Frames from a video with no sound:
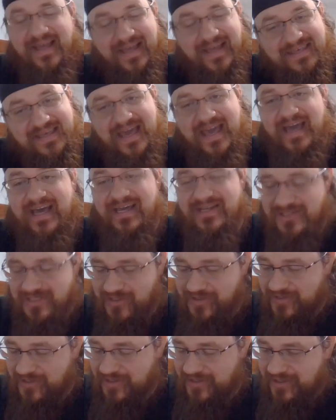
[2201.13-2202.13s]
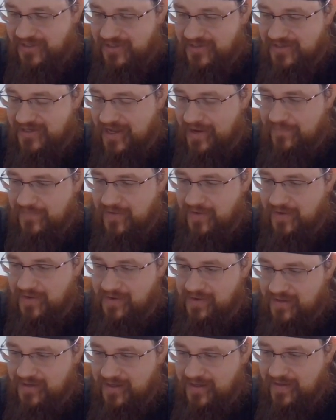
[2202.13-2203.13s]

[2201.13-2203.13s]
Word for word: Yeah, Joe, you're you're not wrong.